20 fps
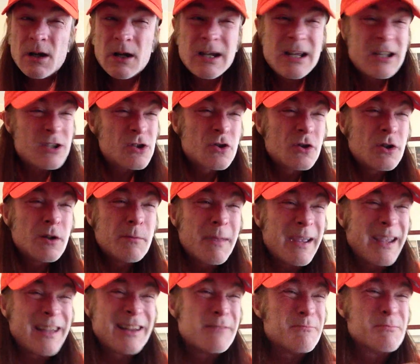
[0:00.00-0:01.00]
it's going to
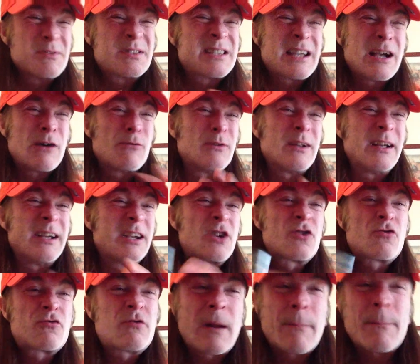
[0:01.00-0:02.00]
make them sound like
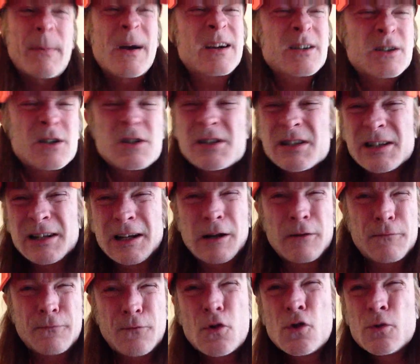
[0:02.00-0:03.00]
crap actors in
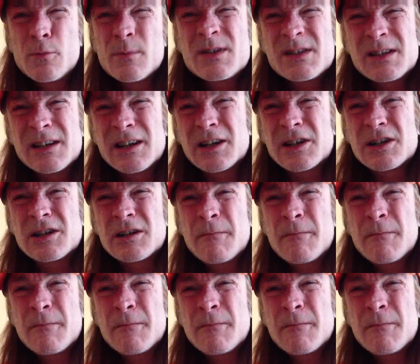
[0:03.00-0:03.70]
that film, isn't it?